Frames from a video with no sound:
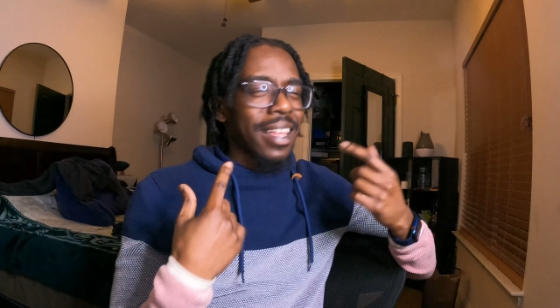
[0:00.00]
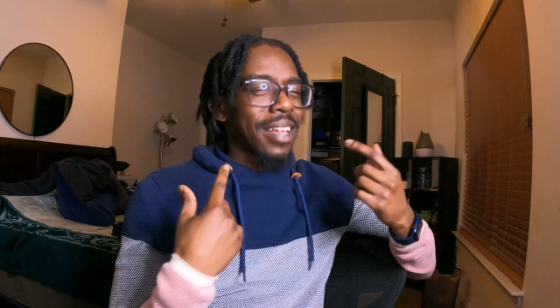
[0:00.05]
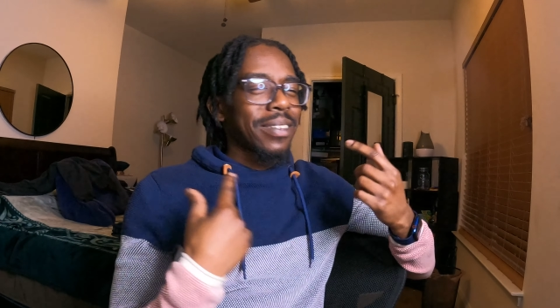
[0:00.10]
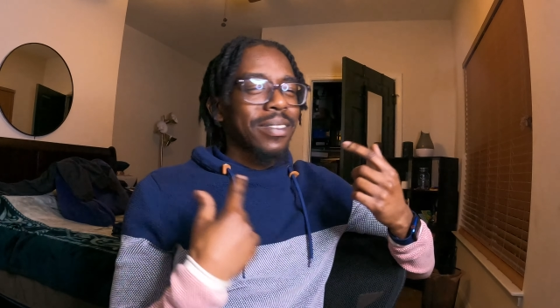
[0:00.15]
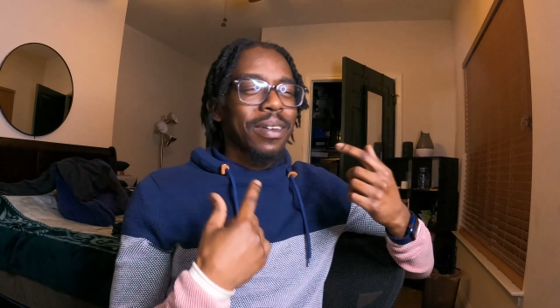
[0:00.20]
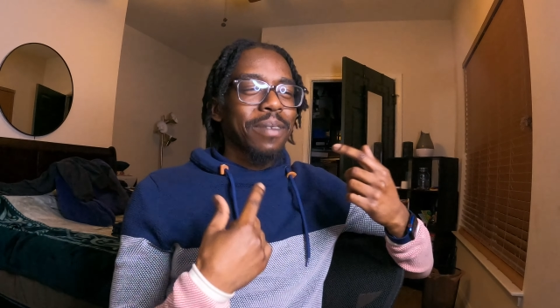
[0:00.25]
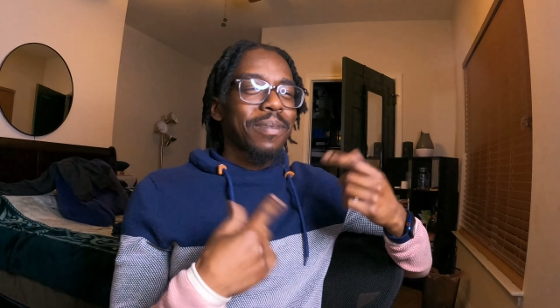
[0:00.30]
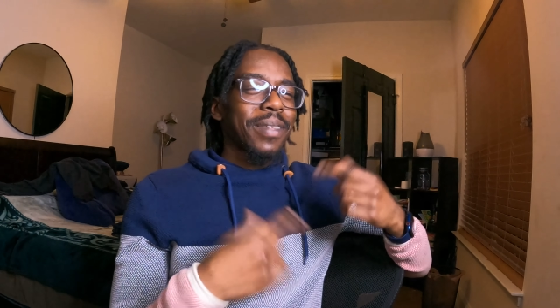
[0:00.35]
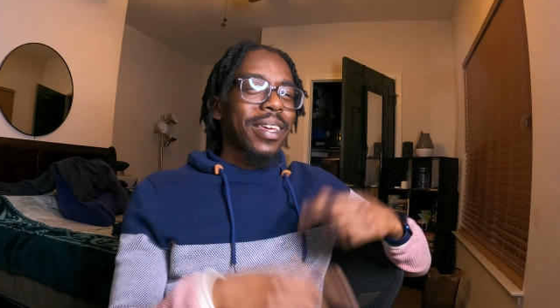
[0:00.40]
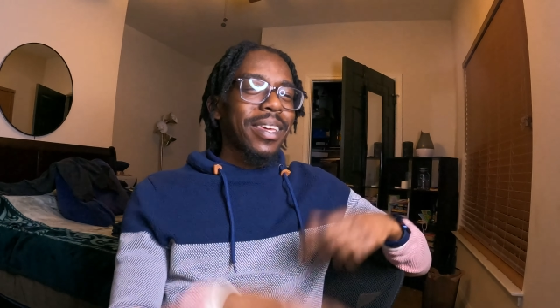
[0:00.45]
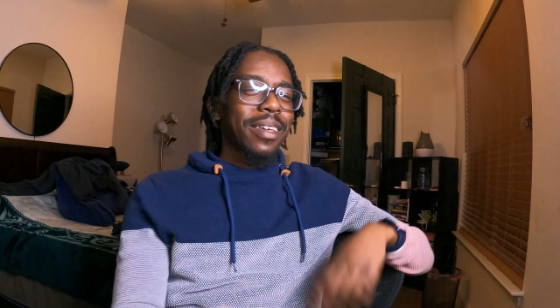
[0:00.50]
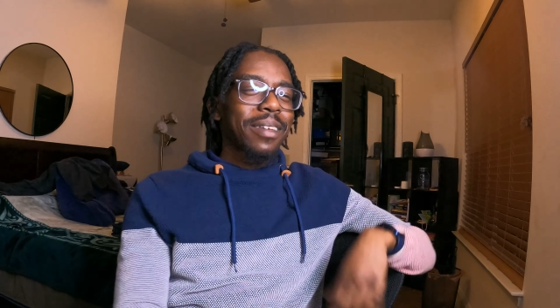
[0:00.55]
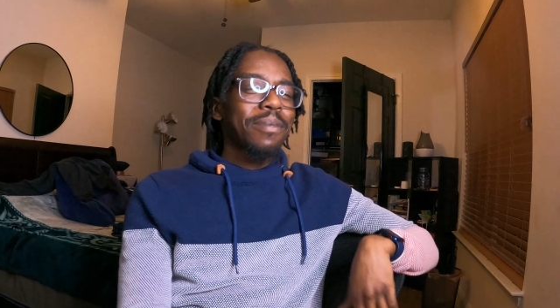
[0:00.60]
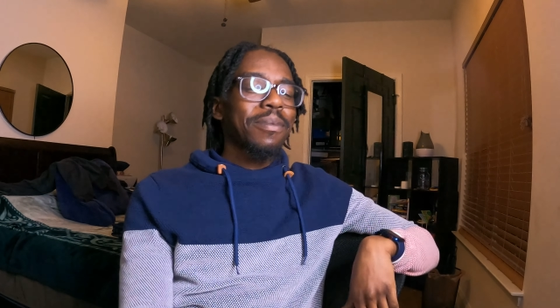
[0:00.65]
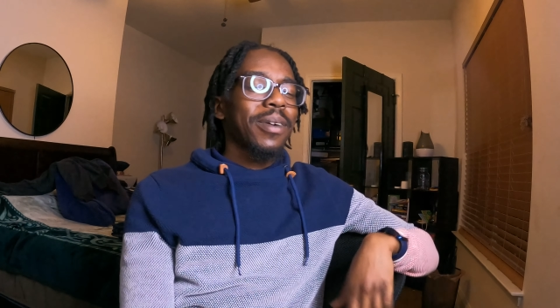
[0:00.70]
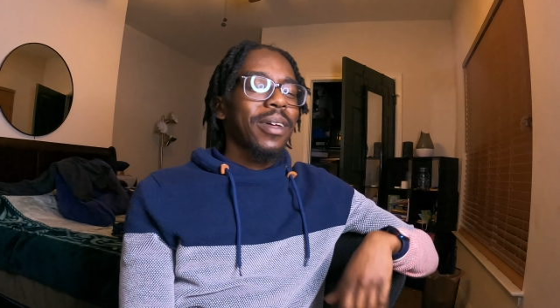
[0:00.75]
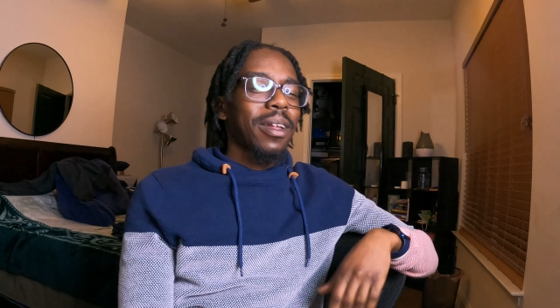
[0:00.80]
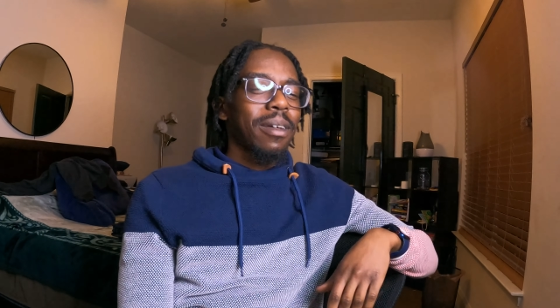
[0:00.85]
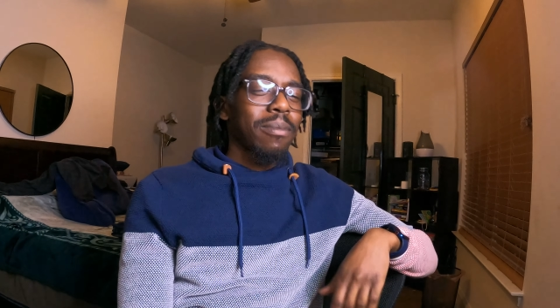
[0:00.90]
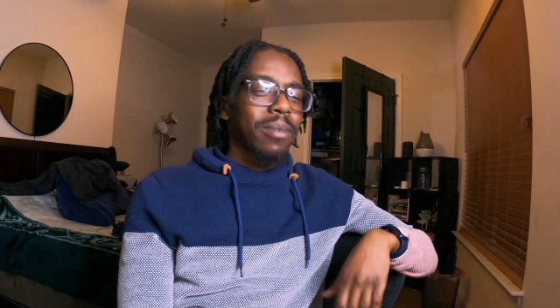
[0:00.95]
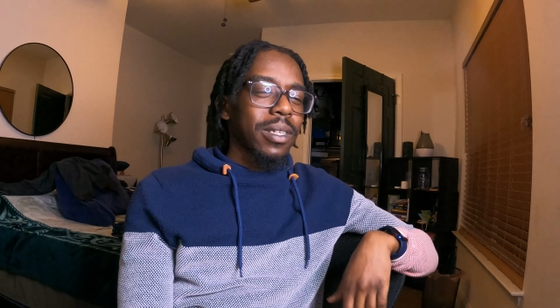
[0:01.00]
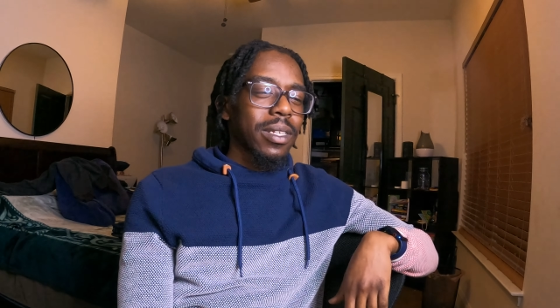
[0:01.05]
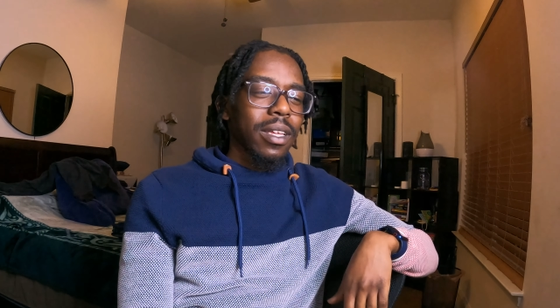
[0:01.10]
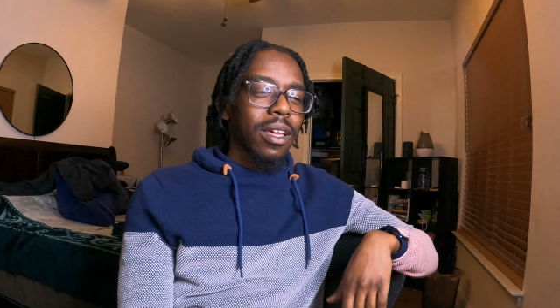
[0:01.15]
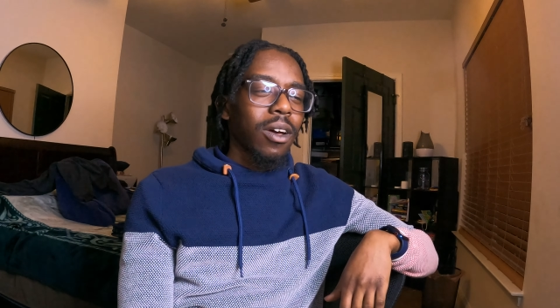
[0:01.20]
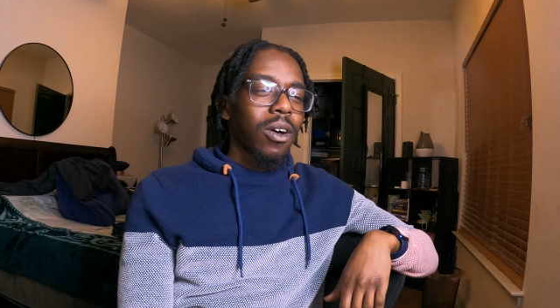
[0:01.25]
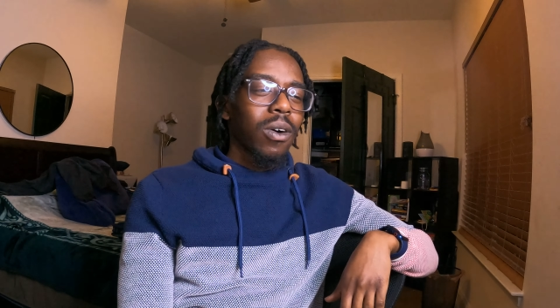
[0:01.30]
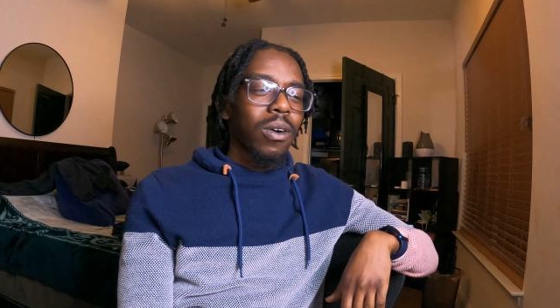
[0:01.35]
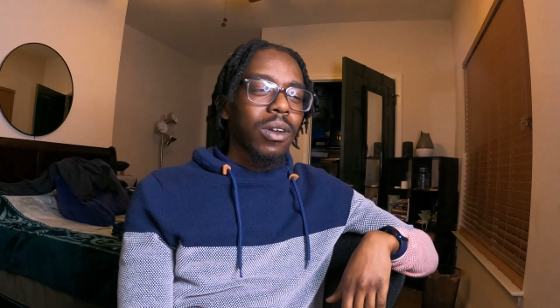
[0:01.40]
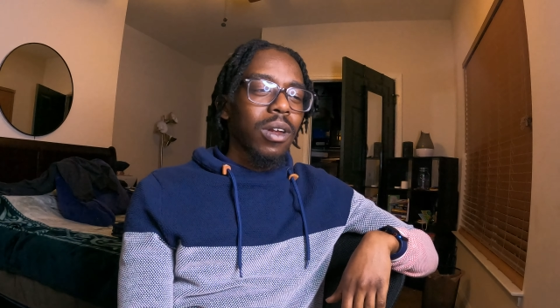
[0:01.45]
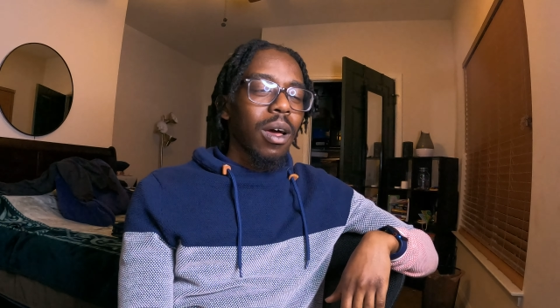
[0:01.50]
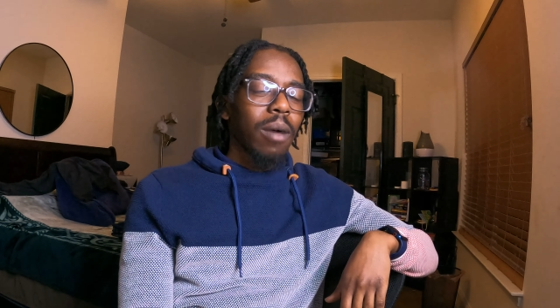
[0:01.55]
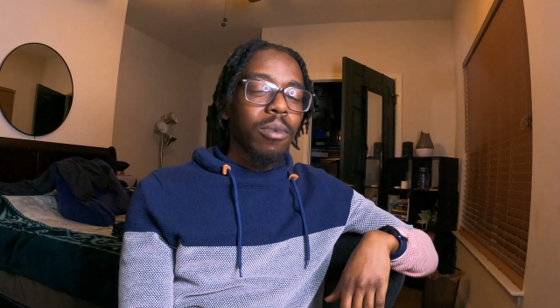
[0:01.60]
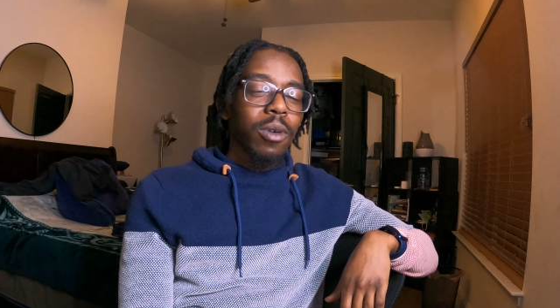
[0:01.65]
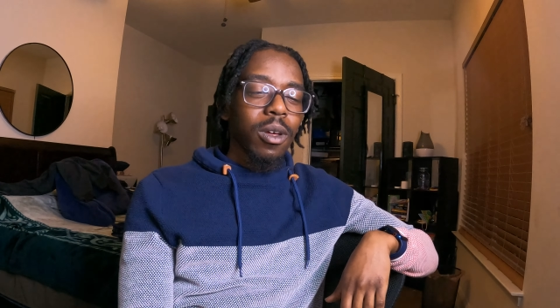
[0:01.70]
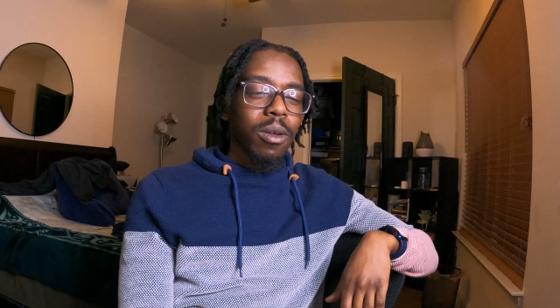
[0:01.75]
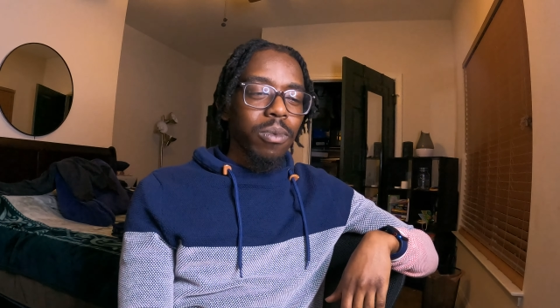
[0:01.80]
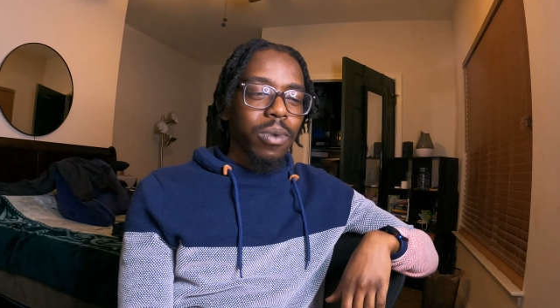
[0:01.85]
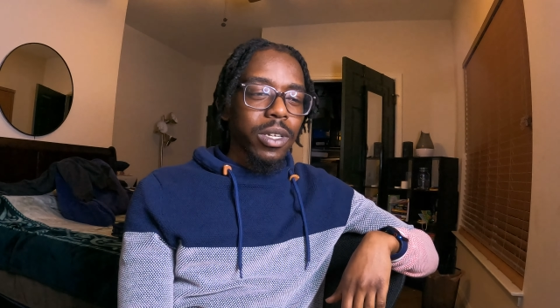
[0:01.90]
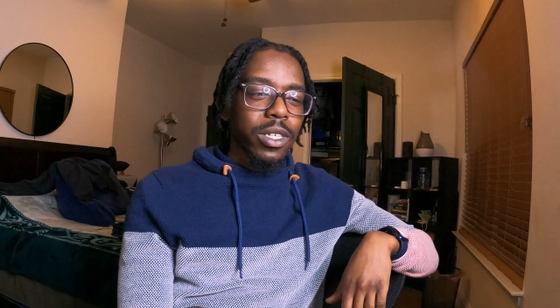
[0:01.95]
That's what I'm thinking, but I'm just like, oh no, I'm
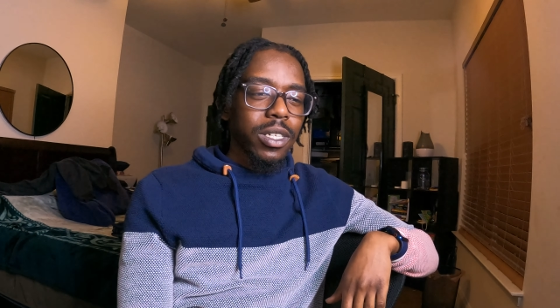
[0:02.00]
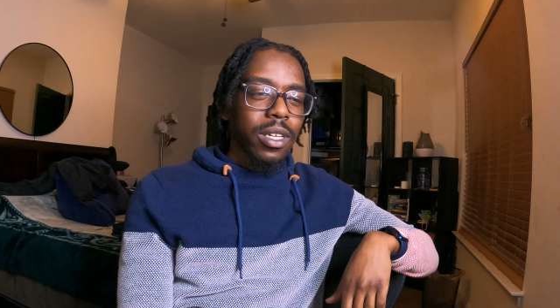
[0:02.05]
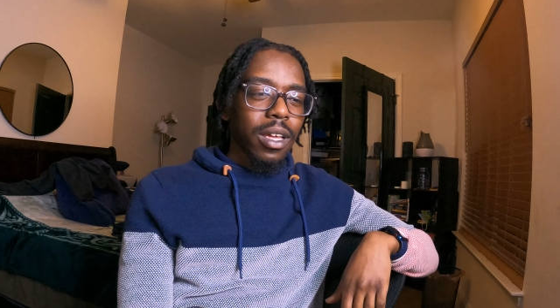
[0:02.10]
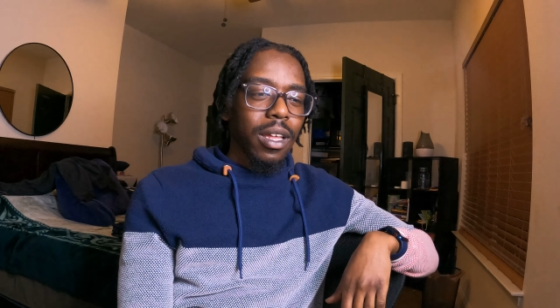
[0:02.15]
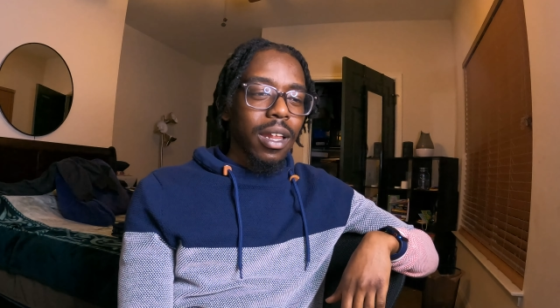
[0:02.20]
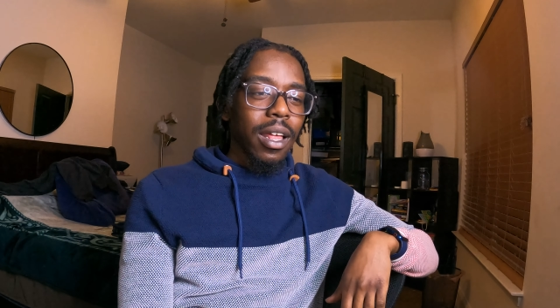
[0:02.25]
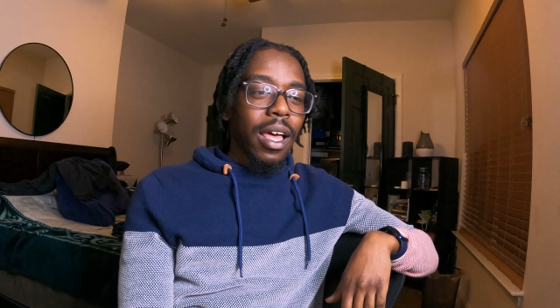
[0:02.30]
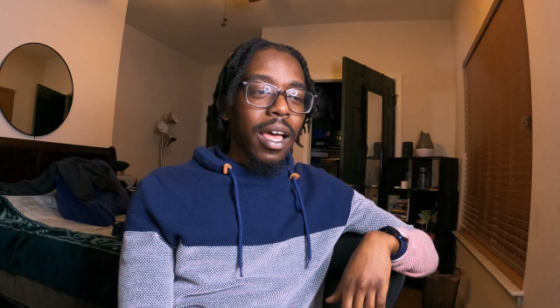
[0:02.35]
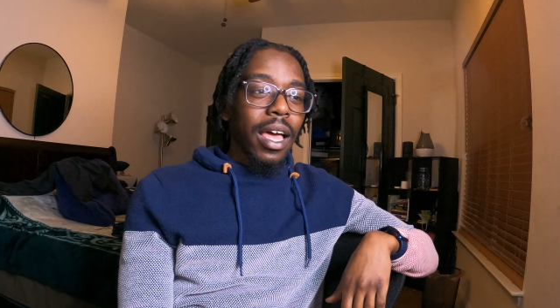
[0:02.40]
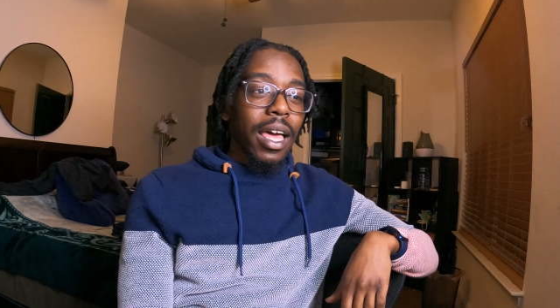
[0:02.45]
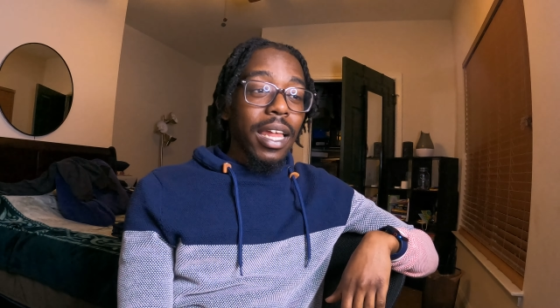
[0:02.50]
good, appreciate it.